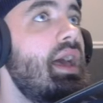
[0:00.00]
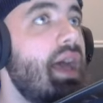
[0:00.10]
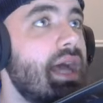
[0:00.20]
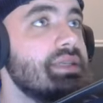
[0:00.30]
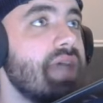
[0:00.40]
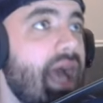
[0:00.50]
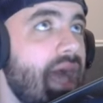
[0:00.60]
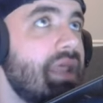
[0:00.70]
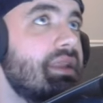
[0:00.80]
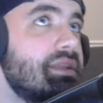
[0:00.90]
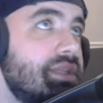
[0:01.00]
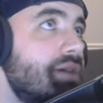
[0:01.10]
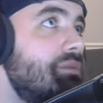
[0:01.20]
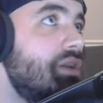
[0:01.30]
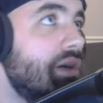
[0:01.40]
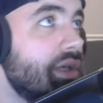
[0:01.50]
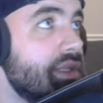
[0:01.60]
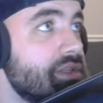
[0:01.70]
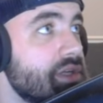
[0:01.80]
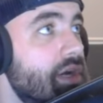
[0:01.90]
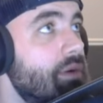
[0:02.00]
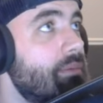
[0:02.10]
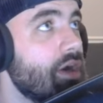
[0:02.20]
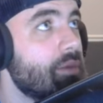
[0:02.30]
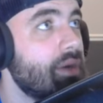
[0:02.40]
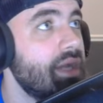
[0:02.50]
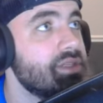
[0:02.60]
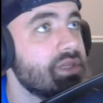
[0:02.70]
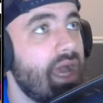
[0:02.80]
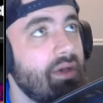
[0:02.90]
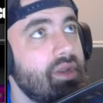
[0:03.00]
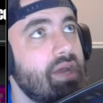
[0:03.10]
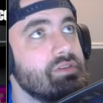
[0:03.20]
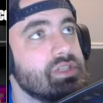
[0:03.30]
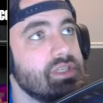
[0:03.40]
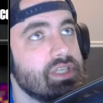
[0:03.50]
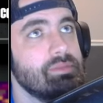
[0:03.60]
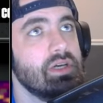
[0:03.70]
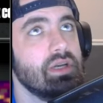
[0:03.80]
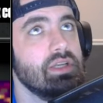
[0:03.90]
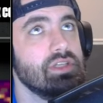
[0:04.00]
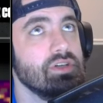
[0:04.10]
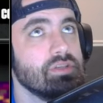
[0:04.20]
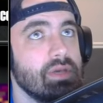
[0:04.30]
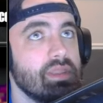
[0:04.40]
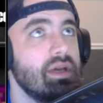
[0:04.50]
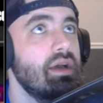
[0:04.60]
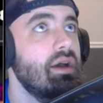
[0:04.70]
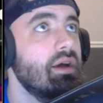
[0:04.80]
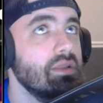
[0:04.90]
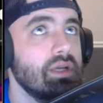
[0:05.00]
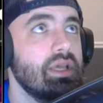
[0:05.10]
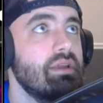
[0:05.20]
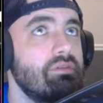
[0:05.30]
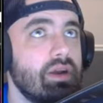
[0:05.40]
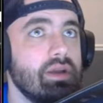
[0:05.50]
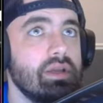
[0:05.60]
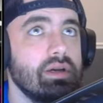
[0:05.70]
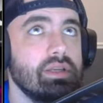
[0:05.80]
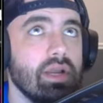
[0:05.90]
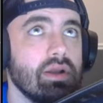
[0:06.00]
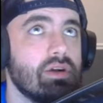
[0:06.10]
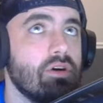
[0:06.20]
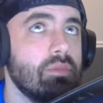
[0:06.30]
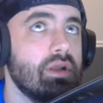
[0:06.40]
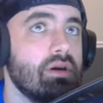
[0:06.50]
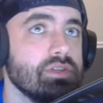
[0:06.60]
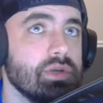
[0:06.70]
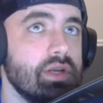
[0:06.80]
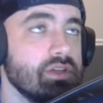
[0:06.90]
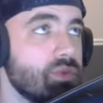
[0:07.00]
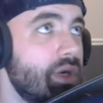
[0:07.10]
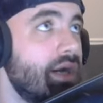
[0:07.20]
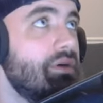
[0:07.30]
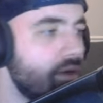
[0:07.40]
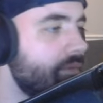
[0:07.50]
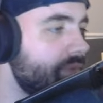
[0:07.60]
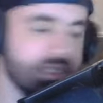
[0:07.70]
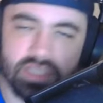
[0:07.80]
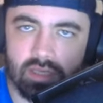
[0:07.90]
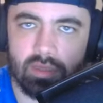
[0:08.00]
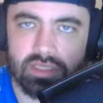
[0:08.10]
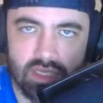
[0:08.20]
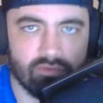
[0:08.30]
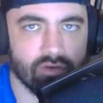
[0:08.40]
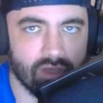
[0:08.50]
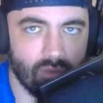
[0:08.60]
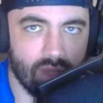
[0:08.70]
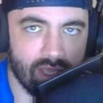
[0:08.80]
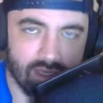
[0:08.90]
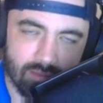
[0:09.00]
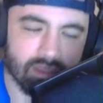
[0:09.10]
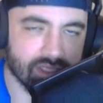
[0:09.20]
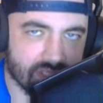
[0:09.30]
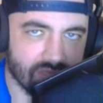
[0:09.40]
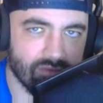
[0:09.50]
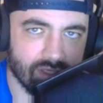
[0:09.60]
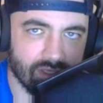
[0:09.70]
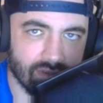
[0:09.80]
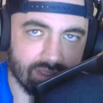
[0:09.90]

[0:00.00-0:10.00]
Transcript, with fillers: has added Tim Duncan. So Mark Price, Allen Iverson, Tim Duncan, Joe Smith, looking very good. Derek Coleman also here as well. This is going to be a tough one to win, but let's see if we can do